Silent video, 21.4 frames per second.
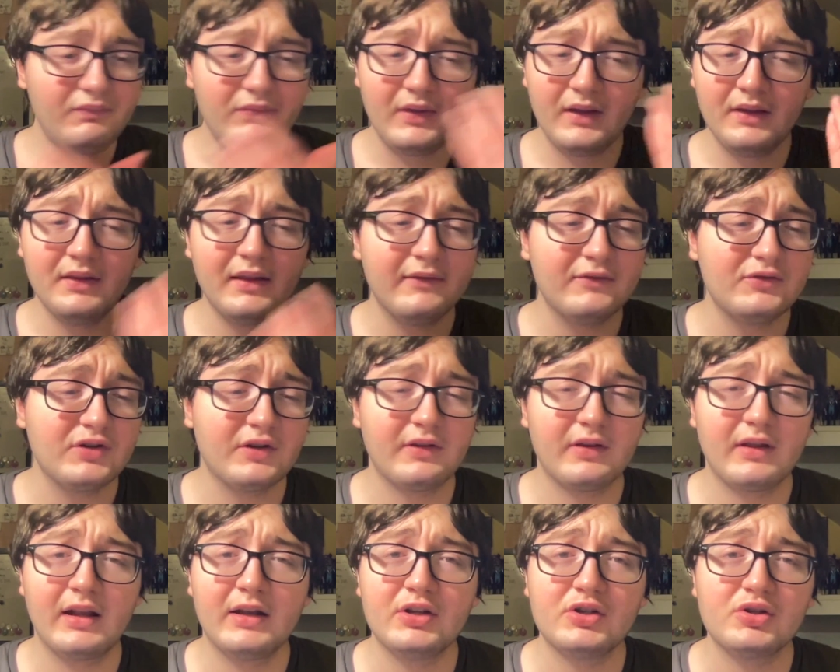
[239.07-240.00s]
they've
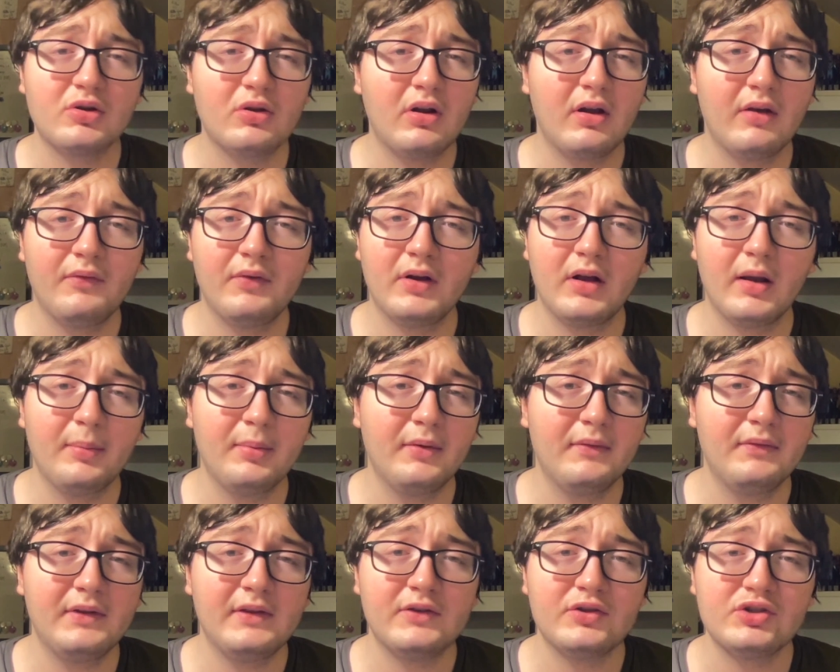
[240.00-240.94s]
just kind of shown off a couple
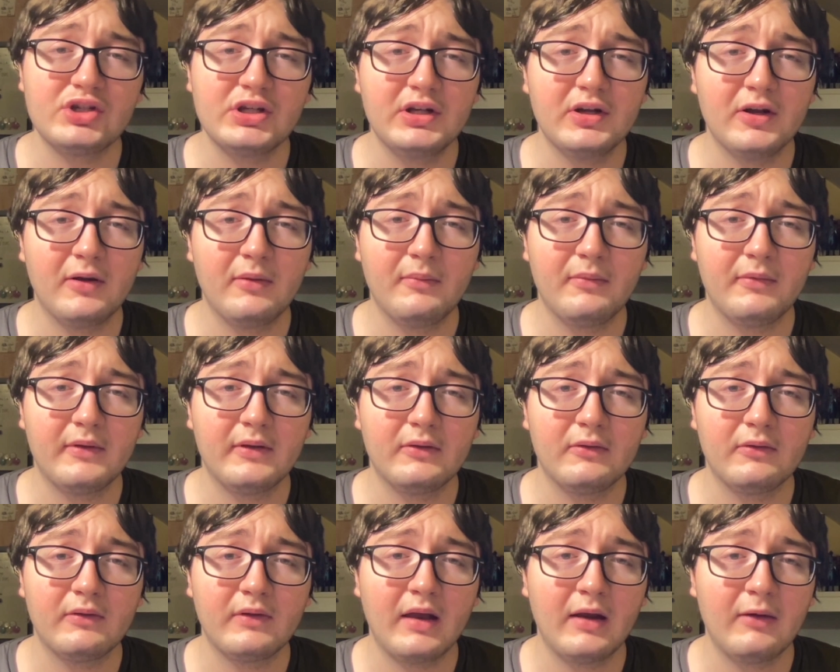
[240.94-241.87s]
of these genomes, and
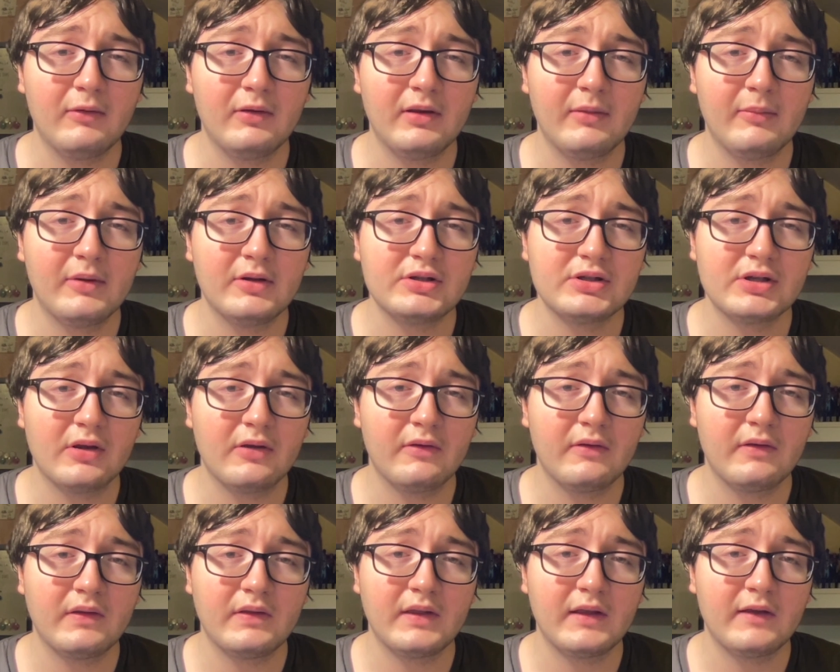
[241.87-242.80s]
there's not really much
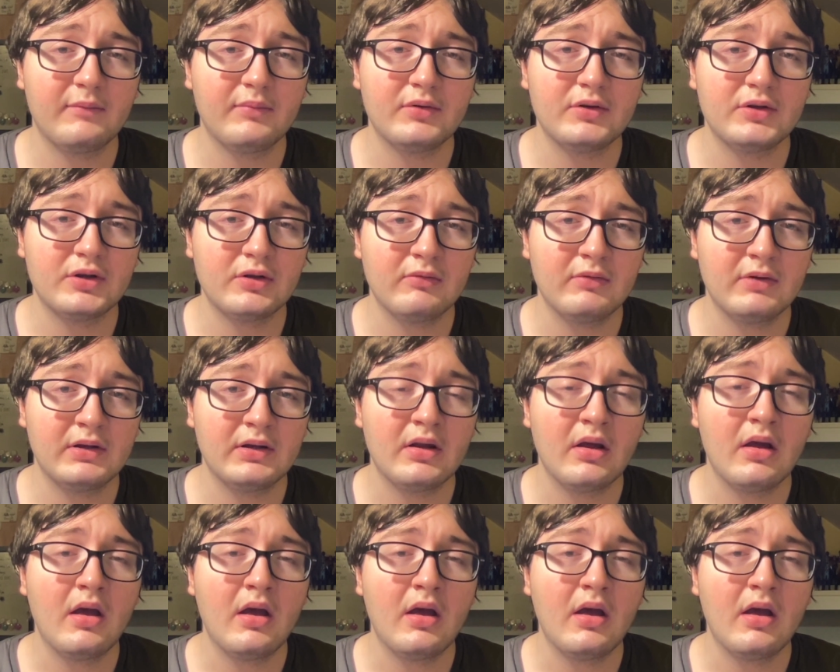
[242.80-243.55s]
else that they've been doing